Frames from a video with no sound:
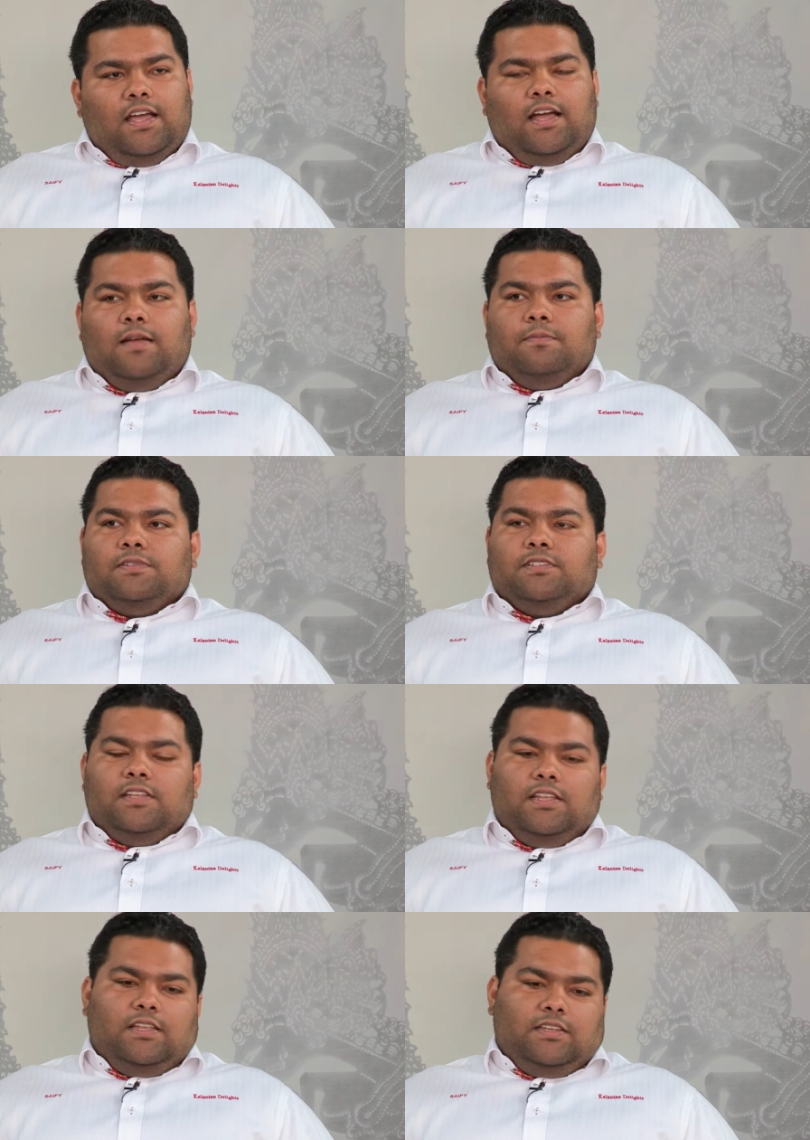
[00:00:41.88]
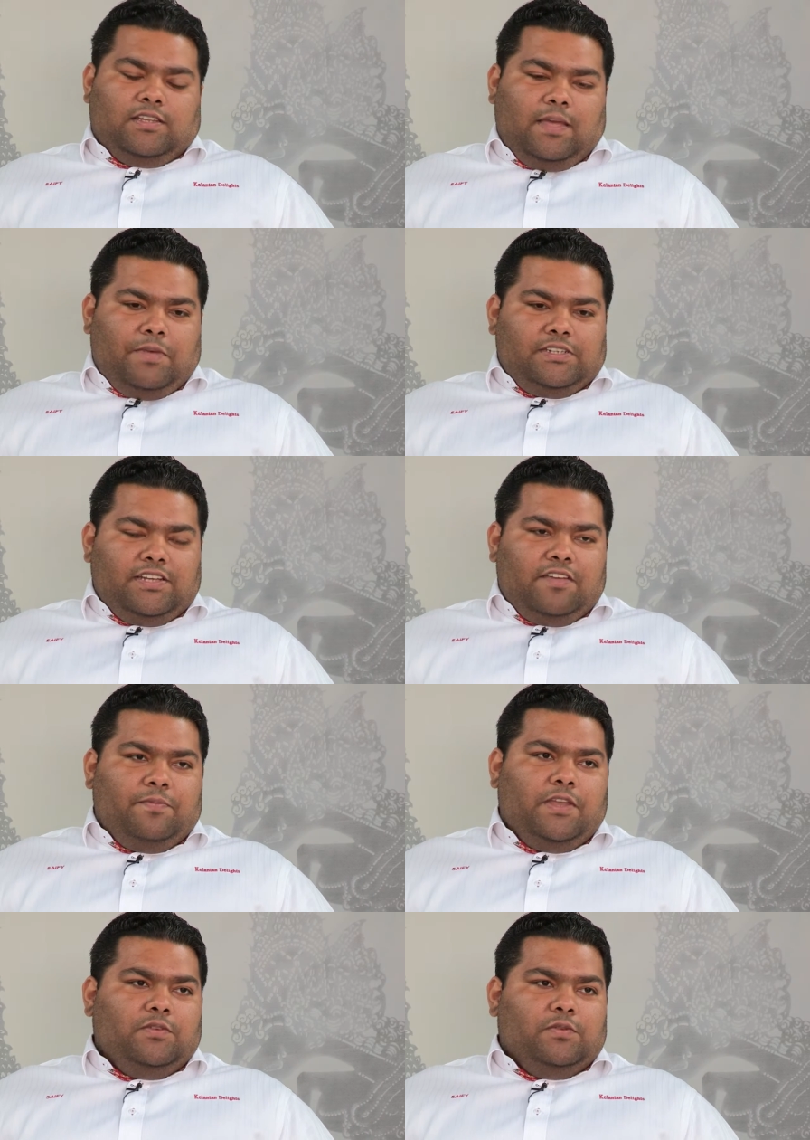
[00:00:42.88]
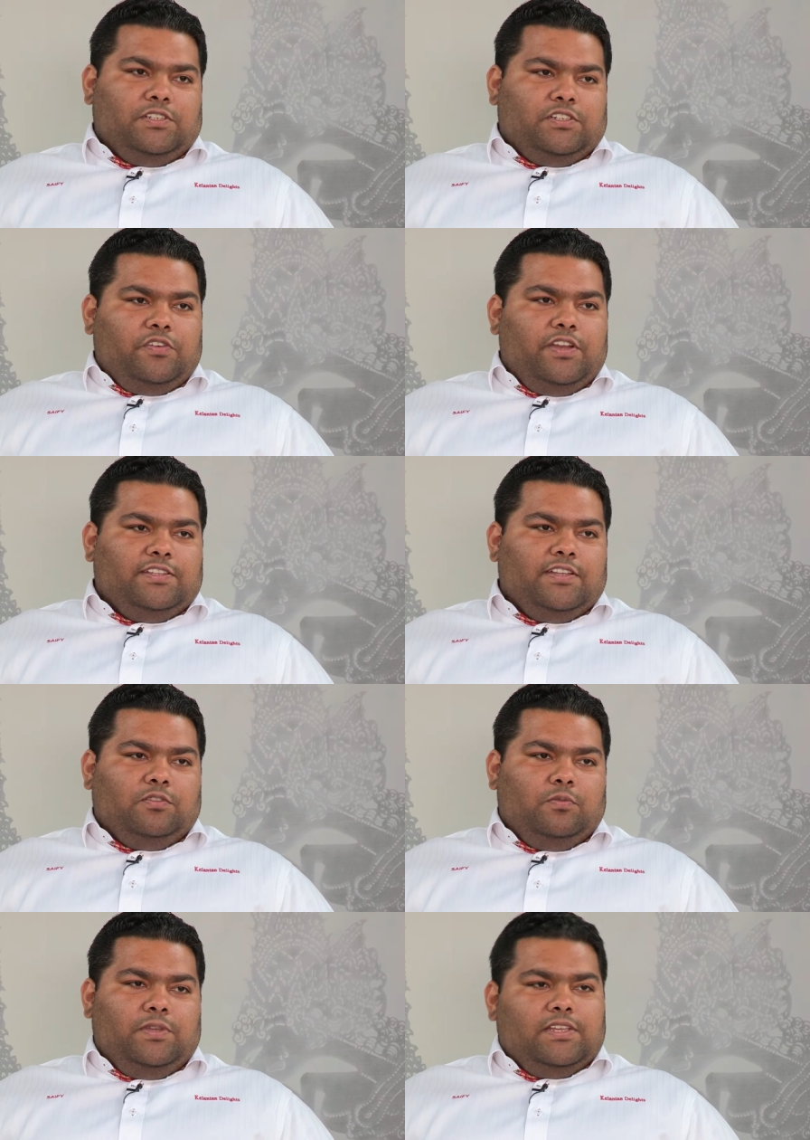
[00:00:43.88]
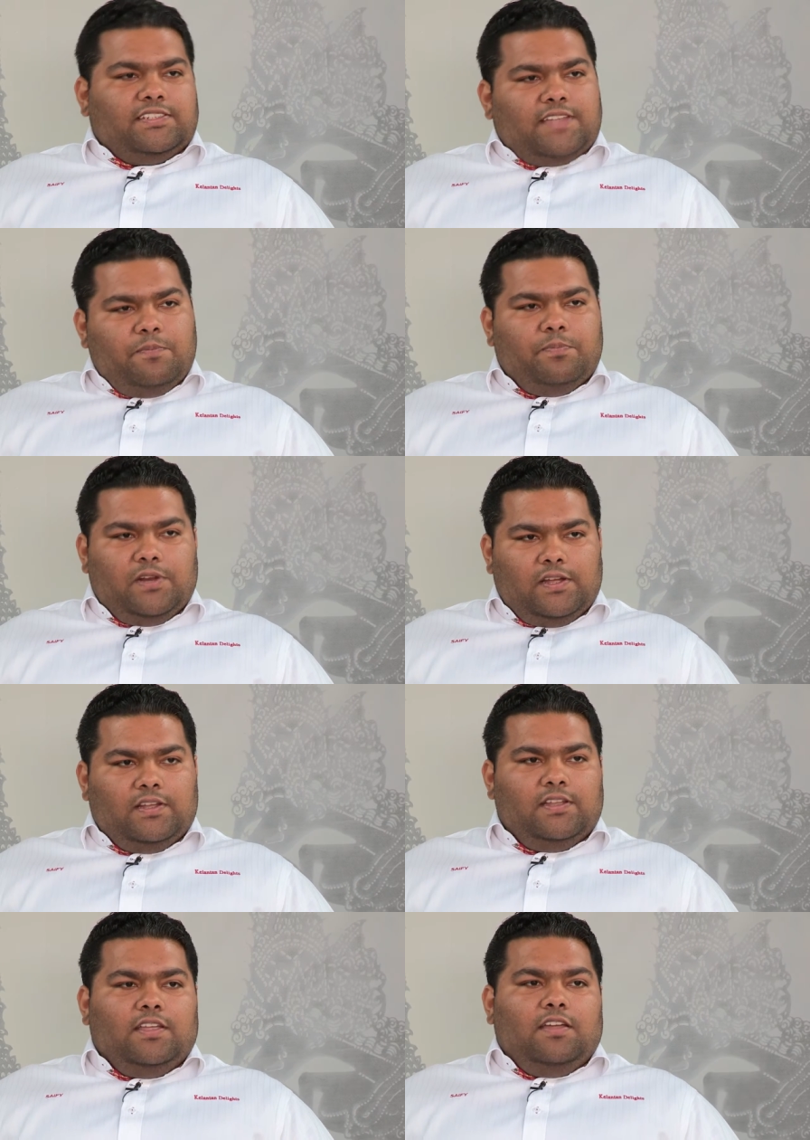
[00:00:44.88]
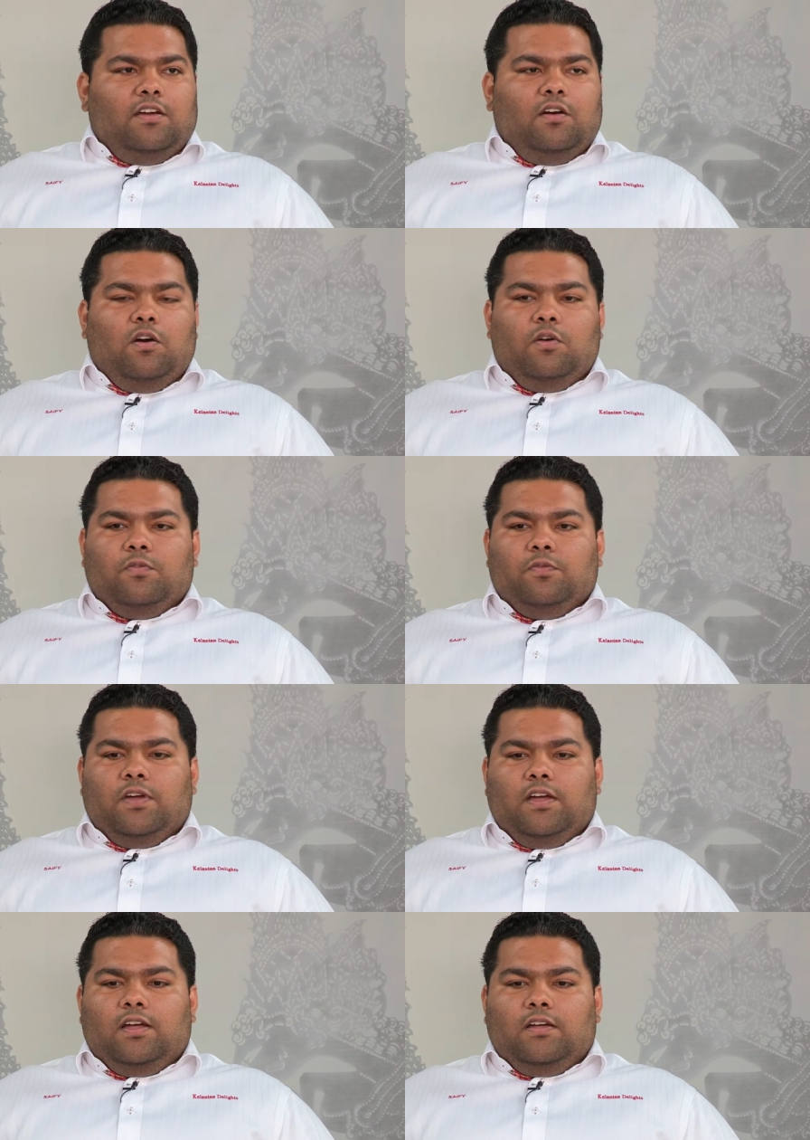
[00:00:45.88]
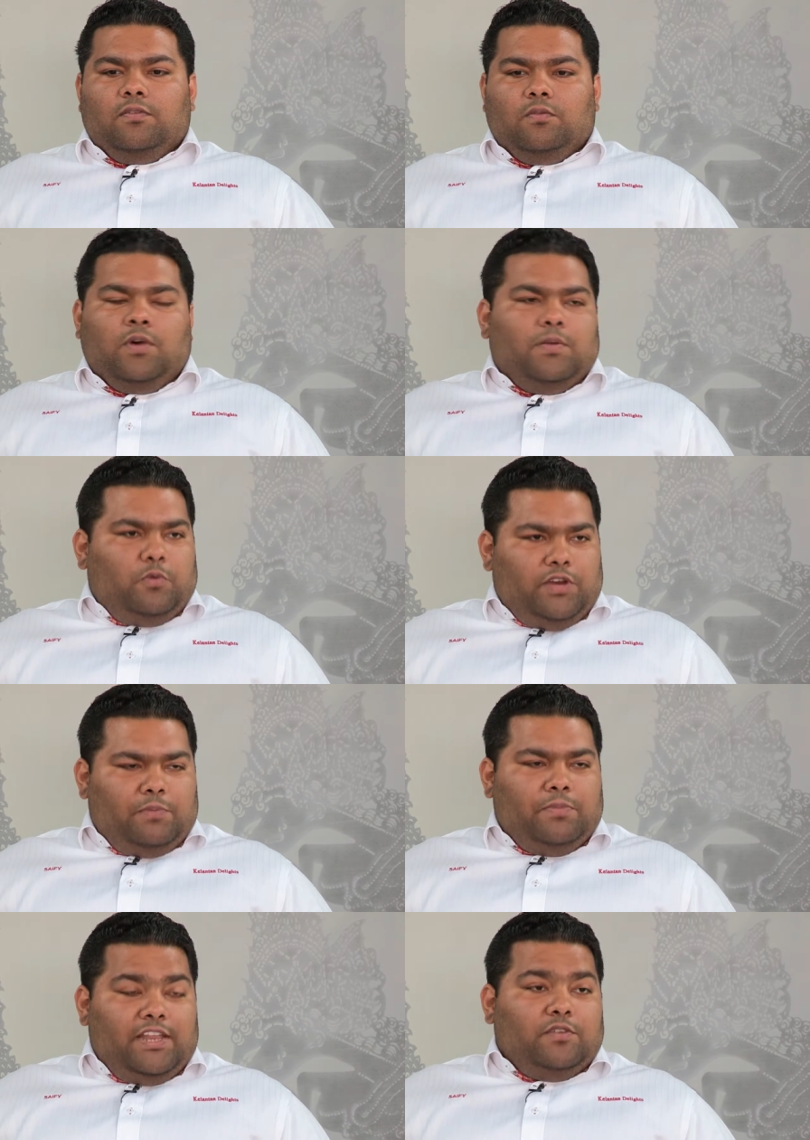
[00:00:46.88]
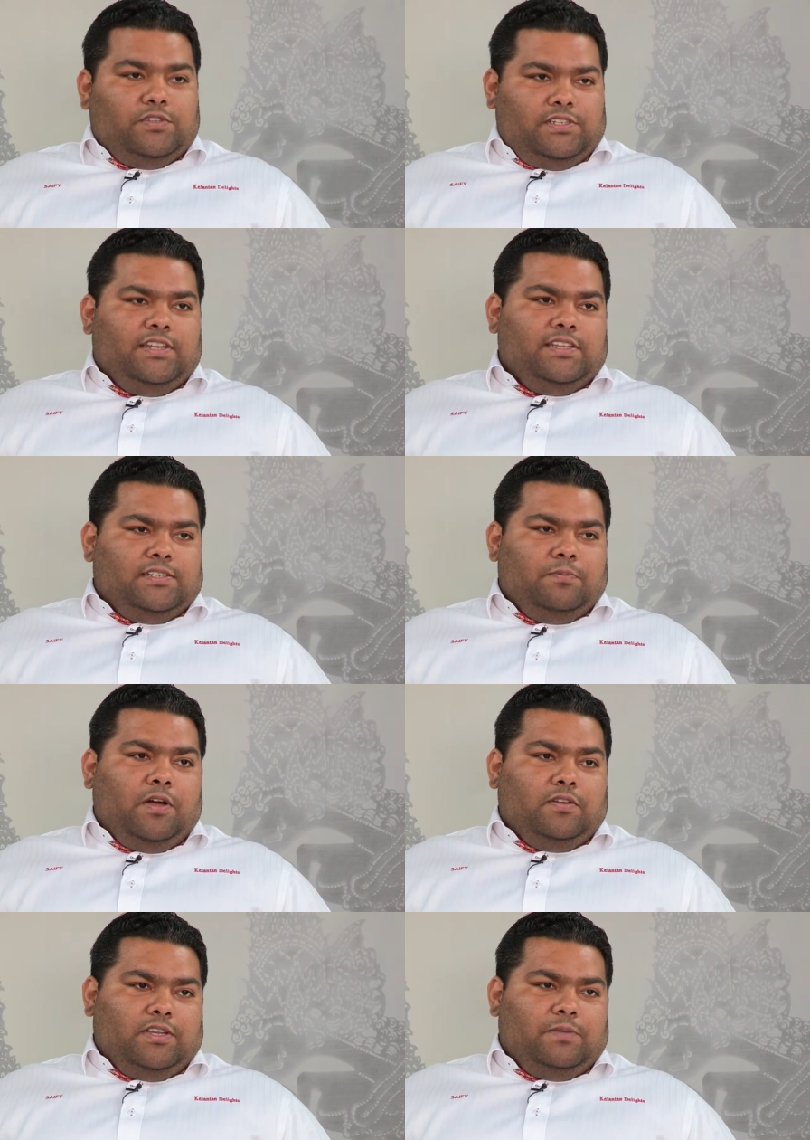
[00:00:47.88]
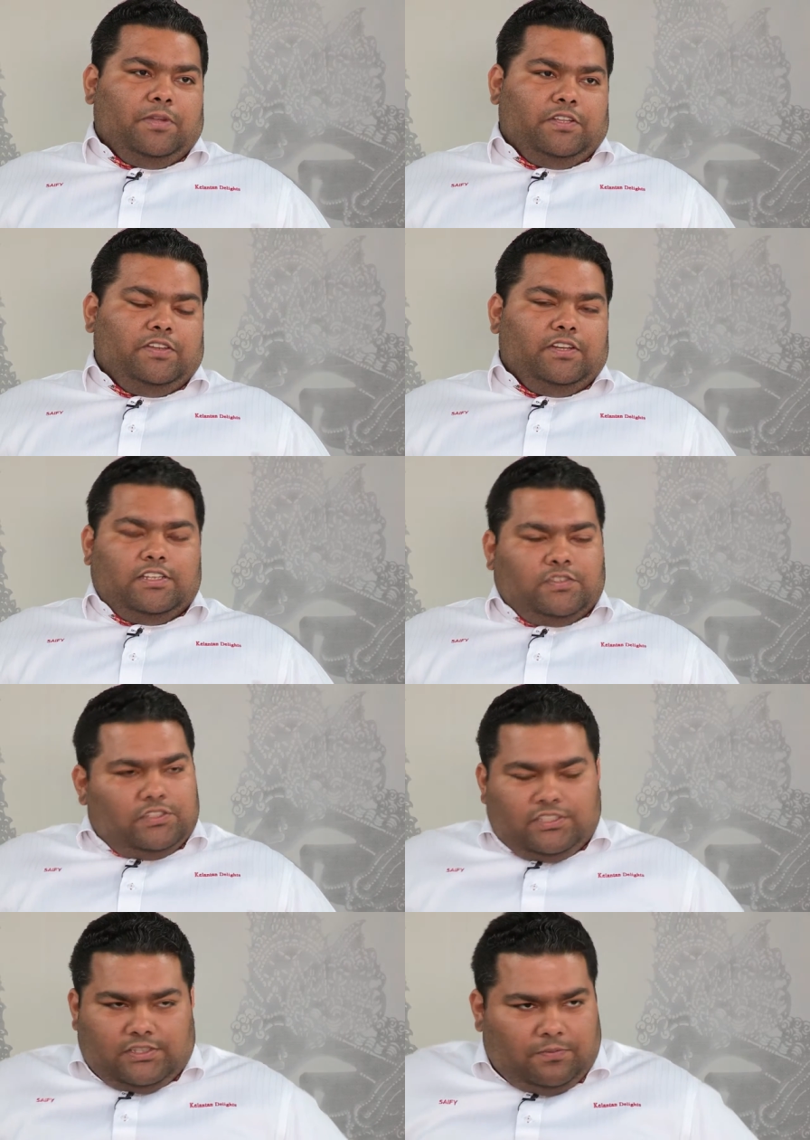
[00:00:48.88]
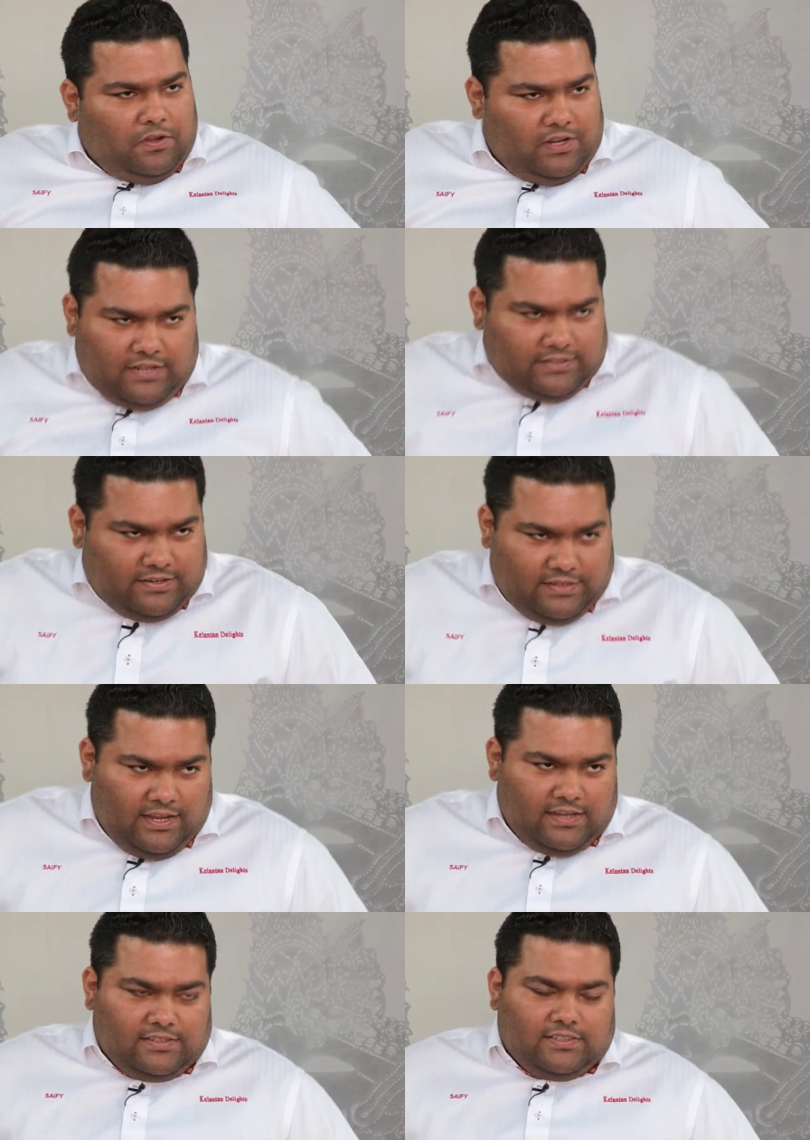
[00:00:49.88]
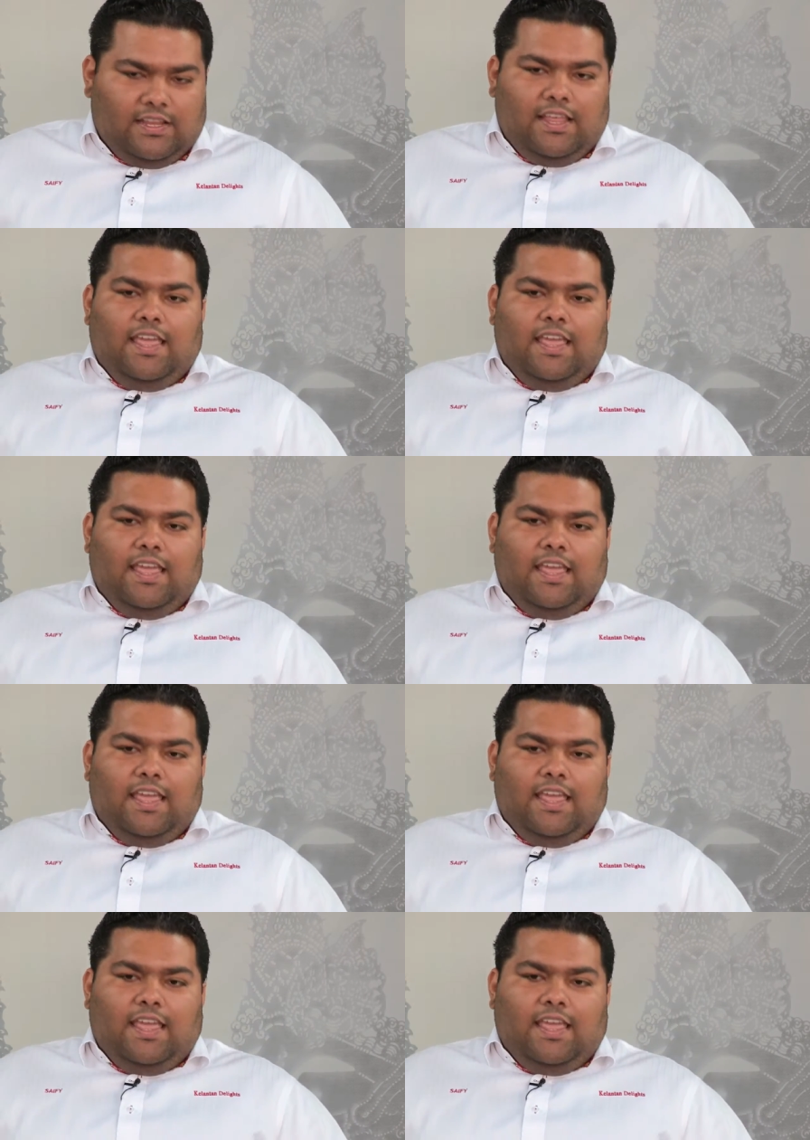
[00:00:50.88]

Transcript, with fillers: Okay um, the MIGF menu is created to be a sampler yep. of uh, what Malay, Malay, cuisine is about in yep. particular. It's not just about Kelantan delights.